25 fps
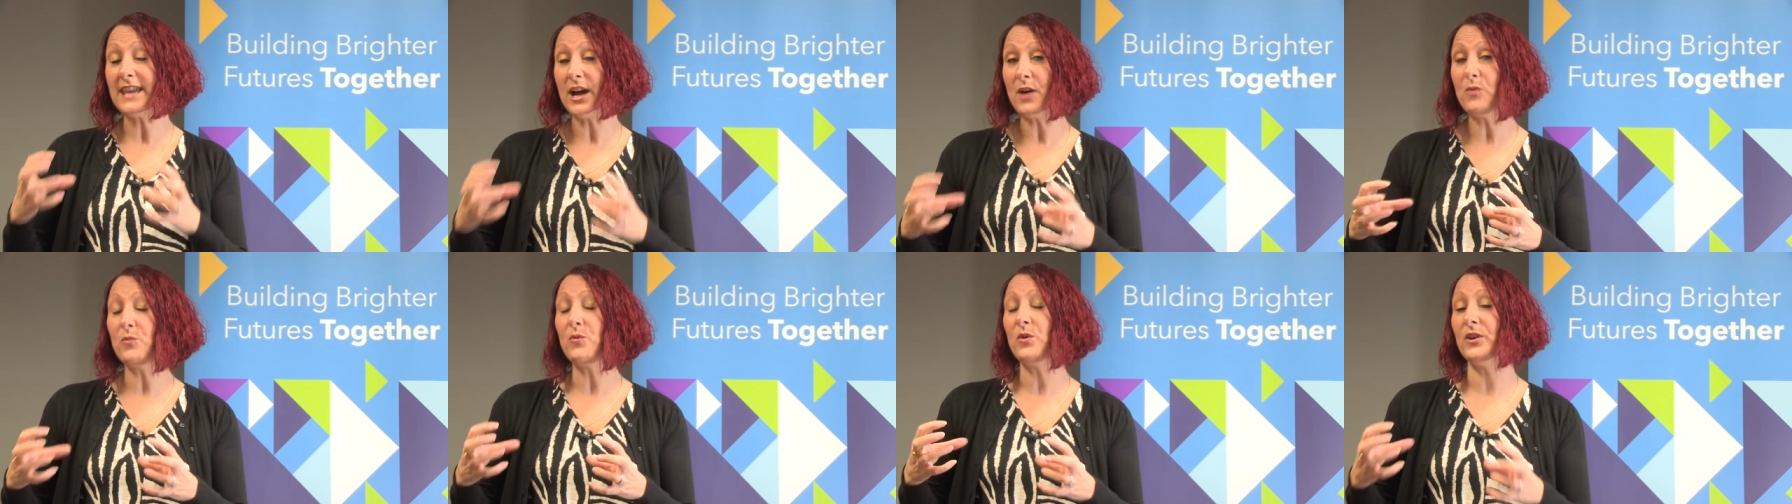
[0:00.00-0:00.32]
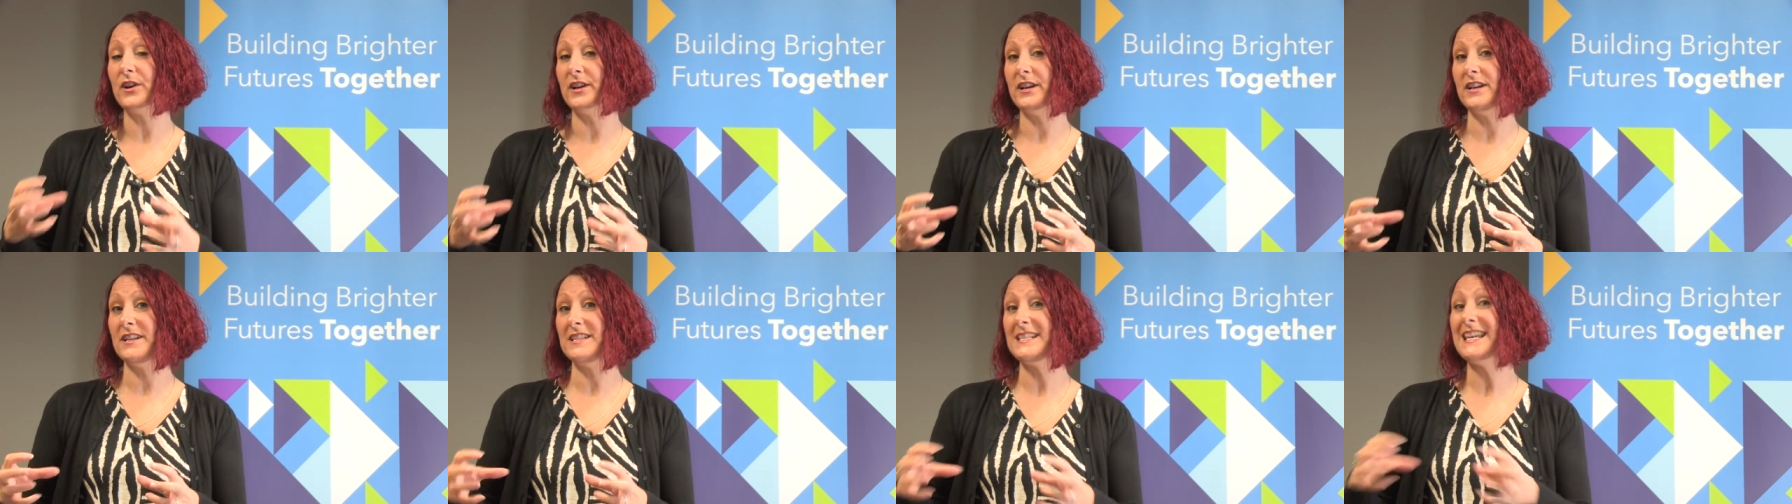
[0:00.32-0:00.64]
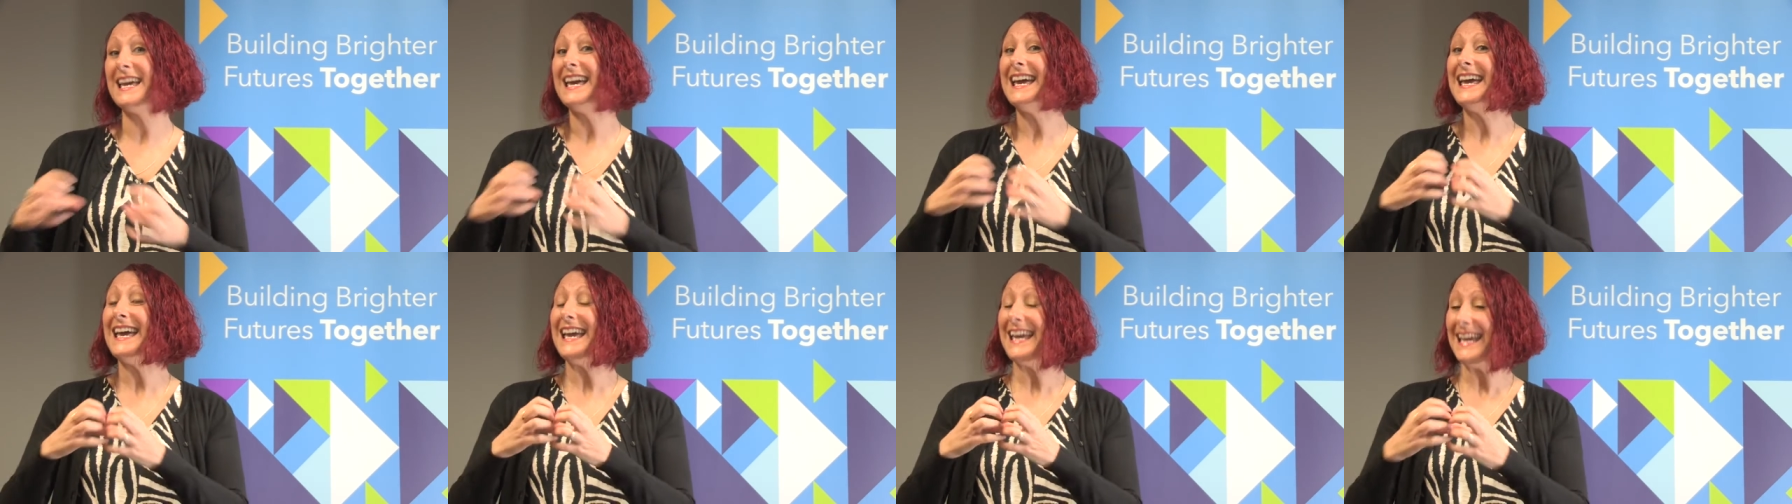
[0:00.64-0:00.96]
that word
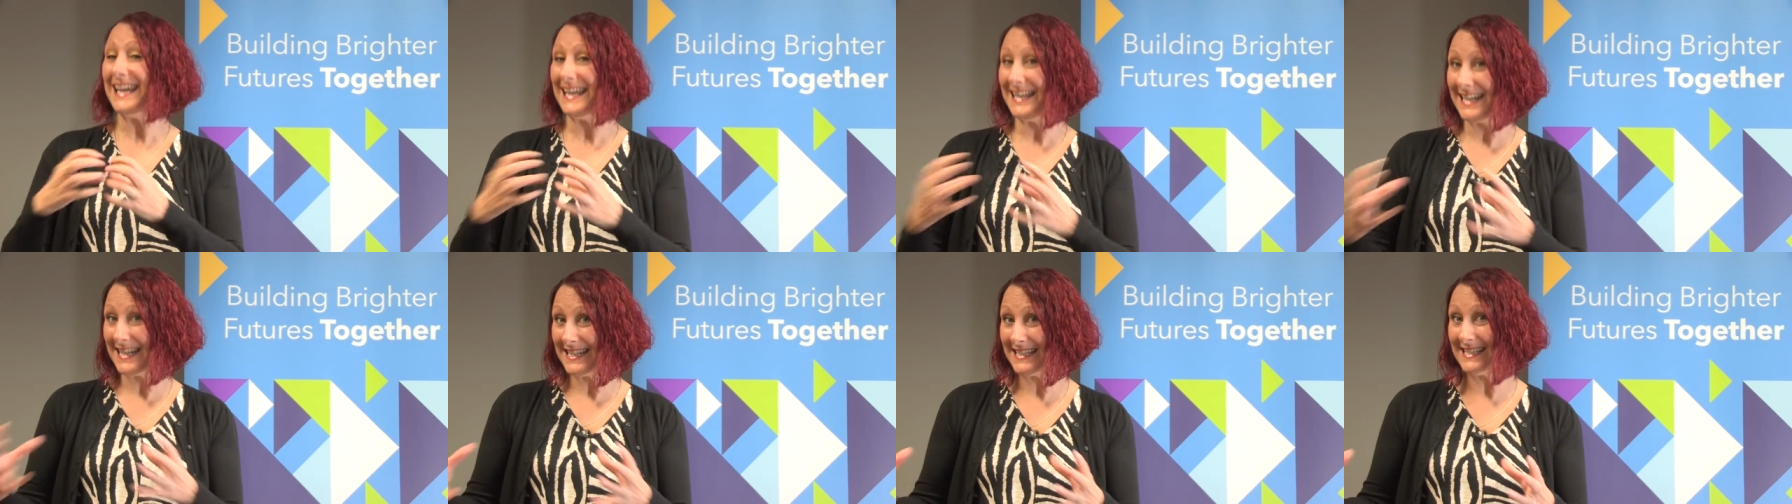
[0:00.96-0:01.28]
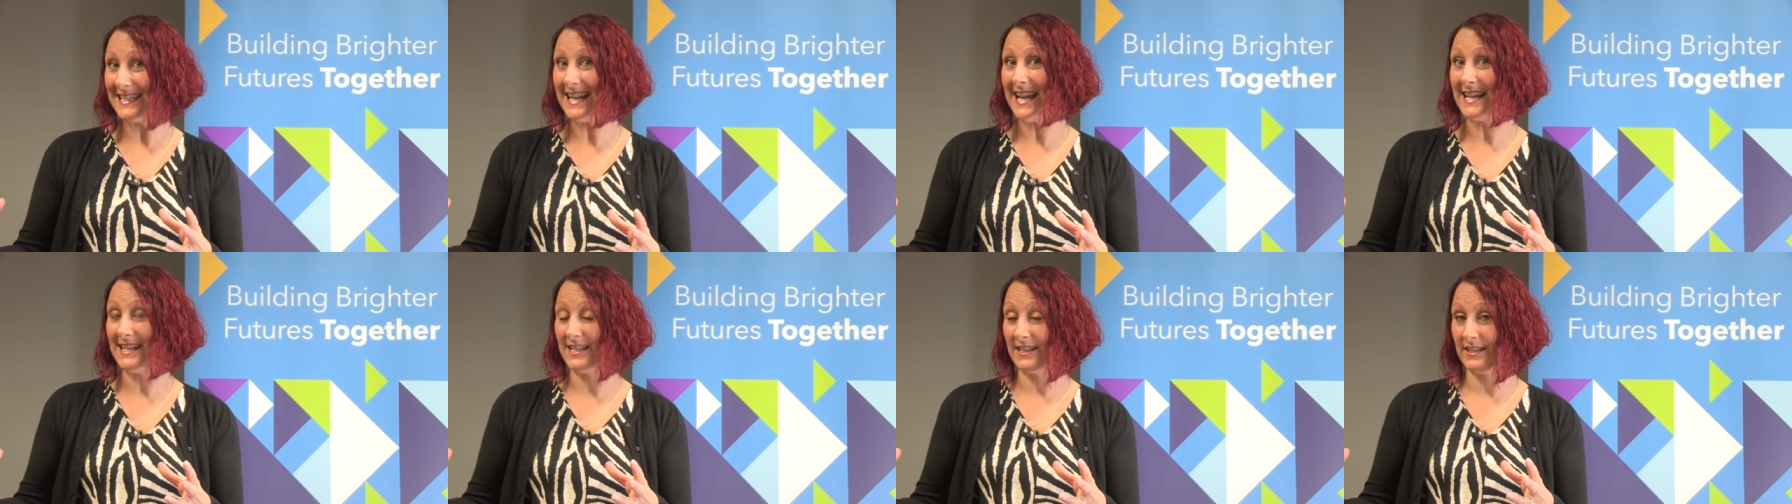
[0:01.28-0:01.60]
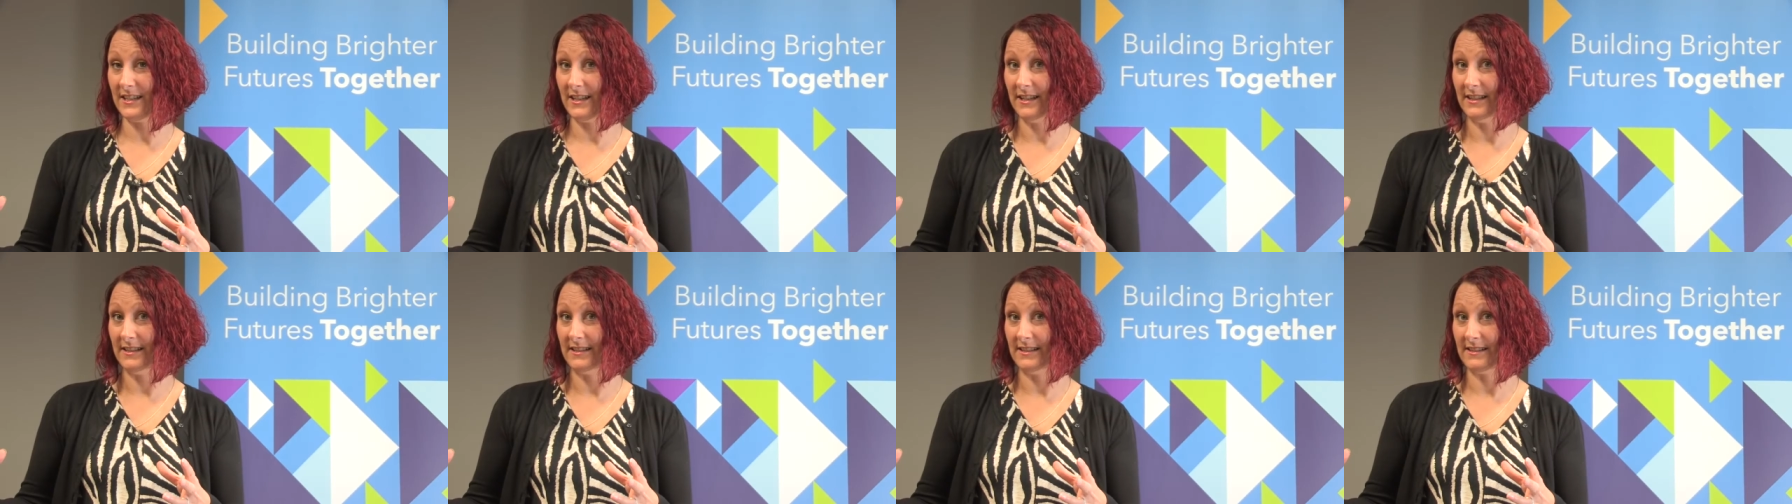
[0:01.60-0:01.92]
in a
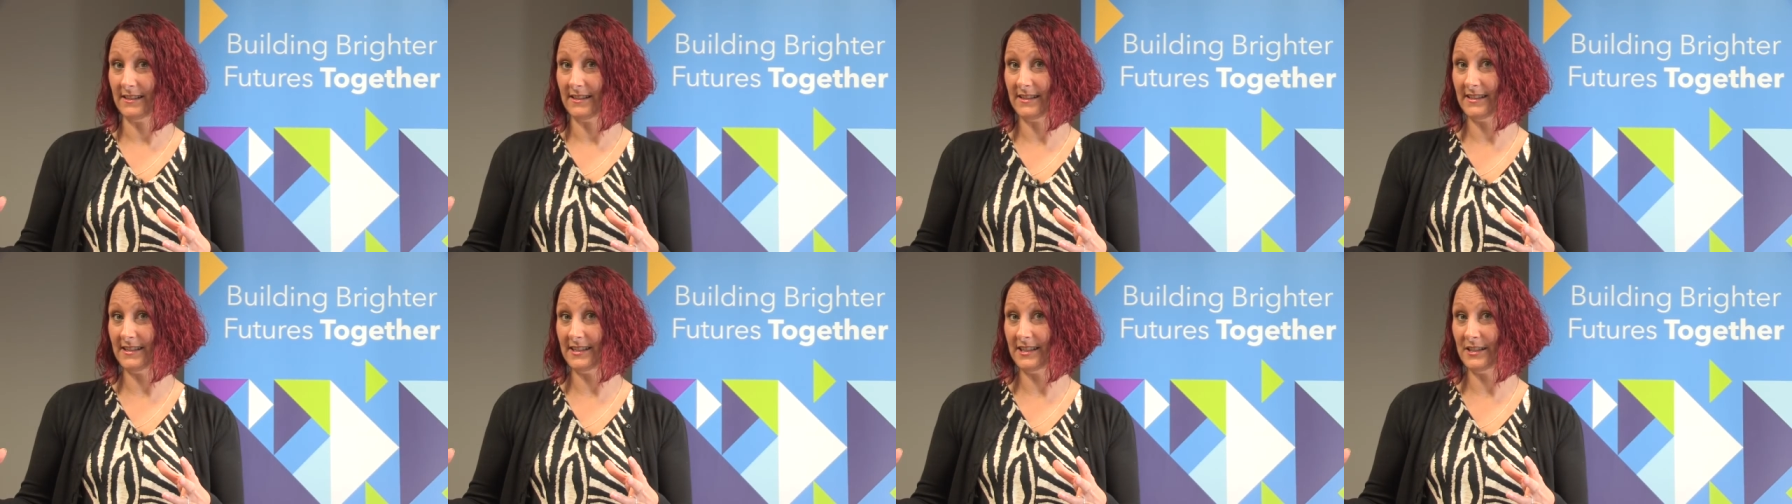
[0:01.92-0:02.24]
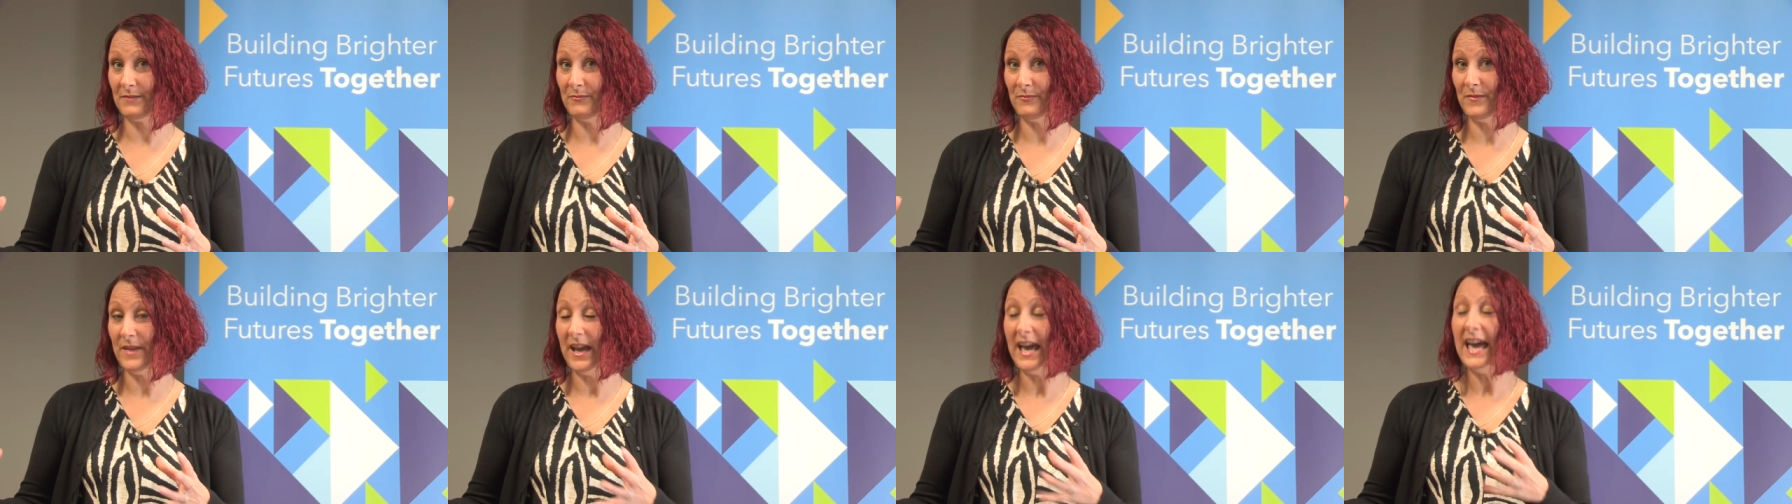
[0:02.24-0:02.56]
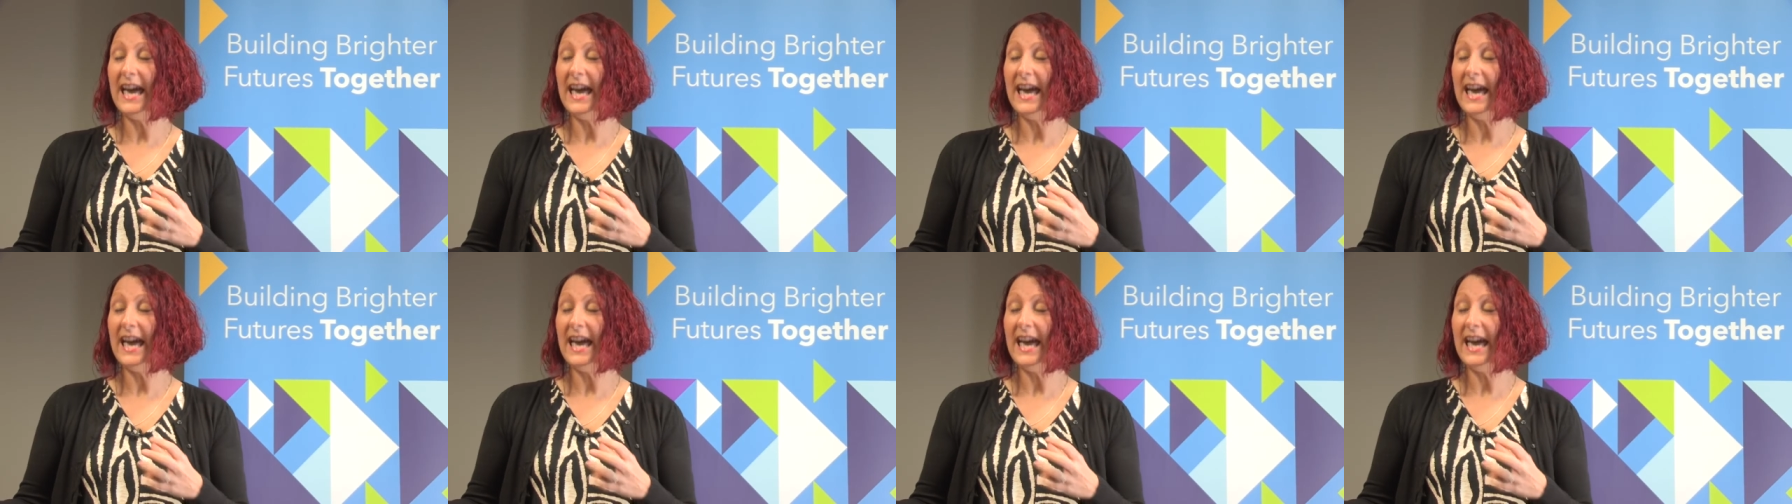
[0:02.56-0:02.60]
sentence.